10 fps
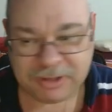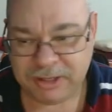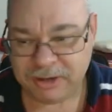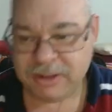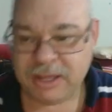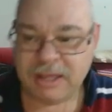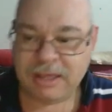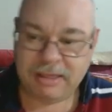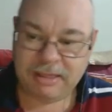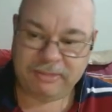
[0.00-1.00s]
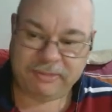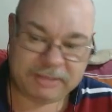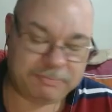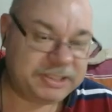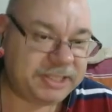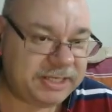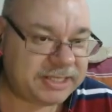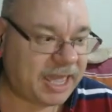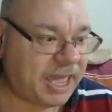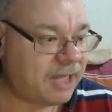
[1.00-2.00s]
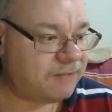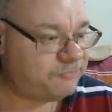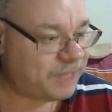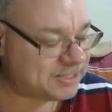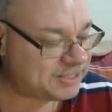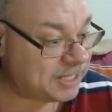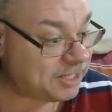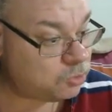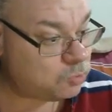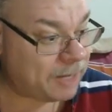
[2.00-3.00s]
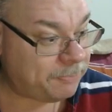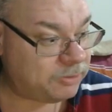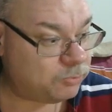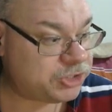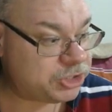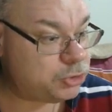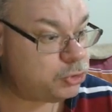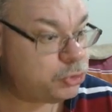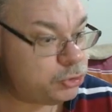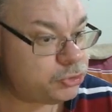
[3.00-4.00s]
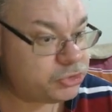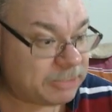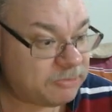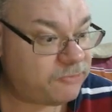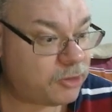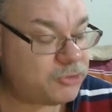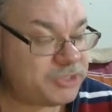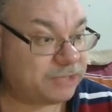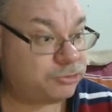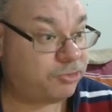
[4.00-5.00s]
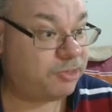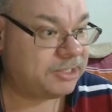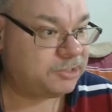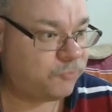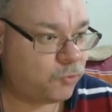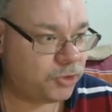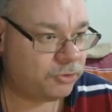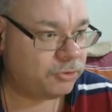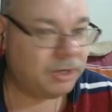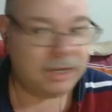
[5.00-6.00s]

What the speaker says: The ability to have that second weapon which can do some of those extra things for you.